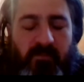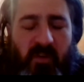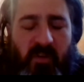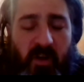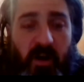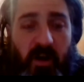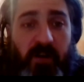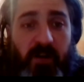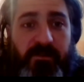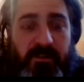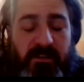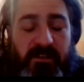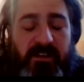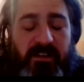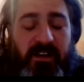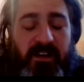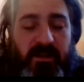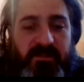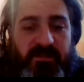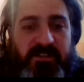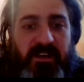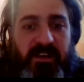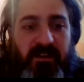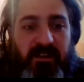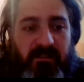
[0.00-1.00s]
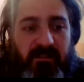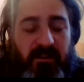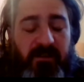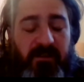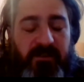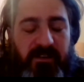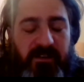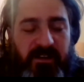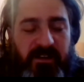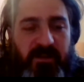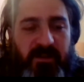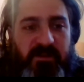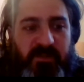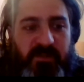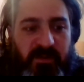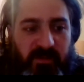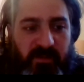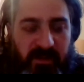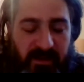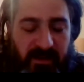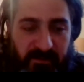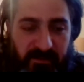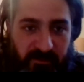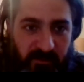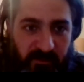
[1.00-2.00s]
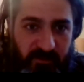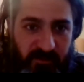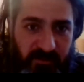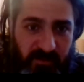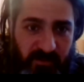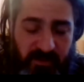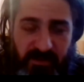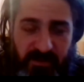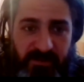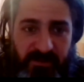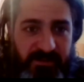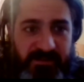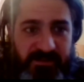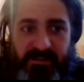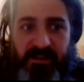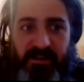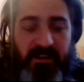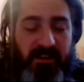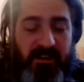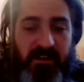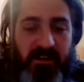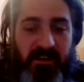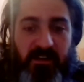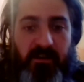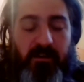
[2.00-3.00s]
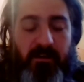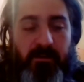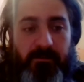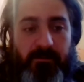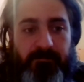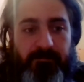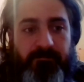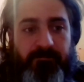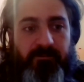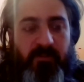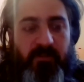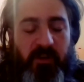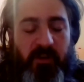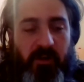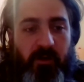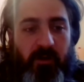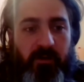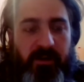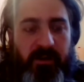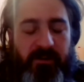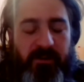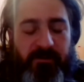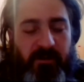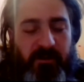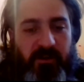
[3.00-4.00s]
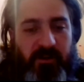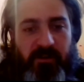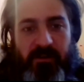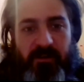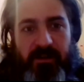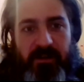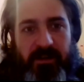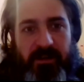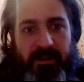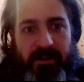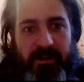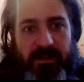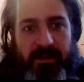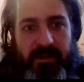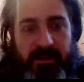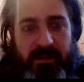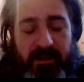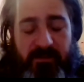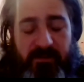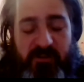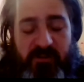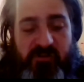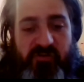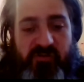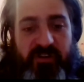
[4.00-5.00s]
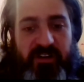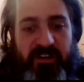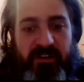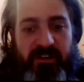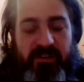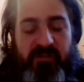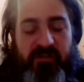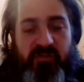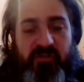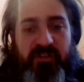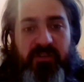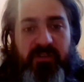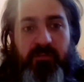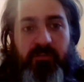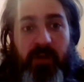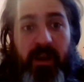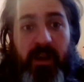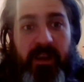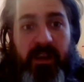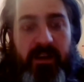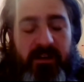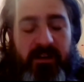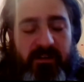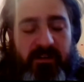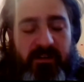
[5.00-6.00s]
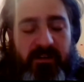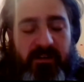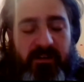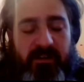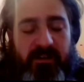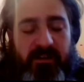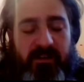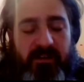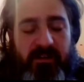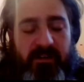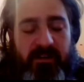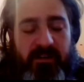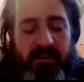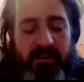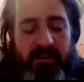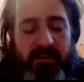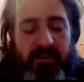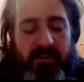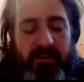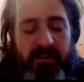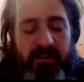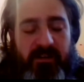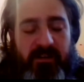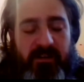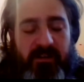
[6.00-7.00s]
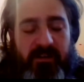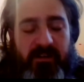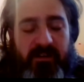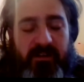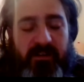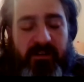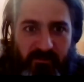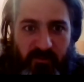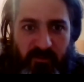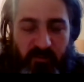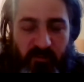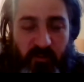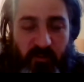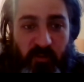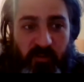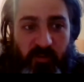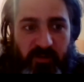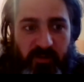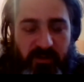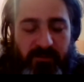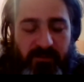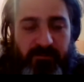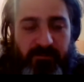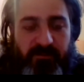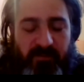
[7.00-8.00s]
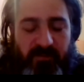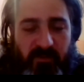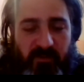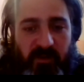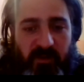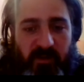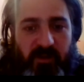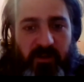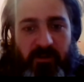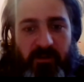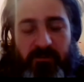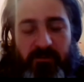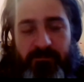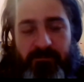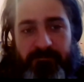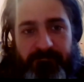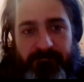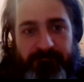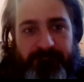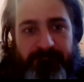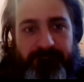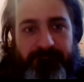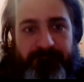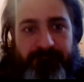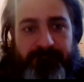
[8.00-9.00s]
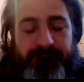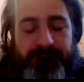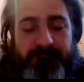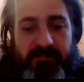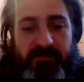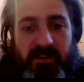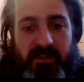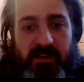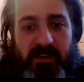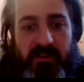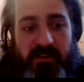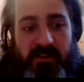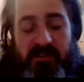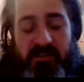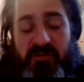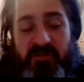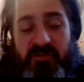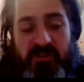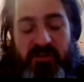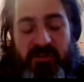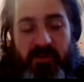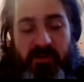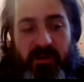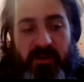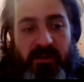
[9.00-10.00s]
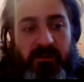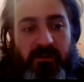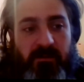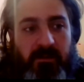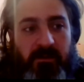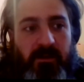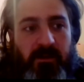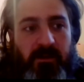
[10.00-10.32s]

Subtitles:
Oftentimes, yeah, oftentimes people have fruit within the second year, and if you're treating the tree right and doing certain things to help it fruit, it usually will.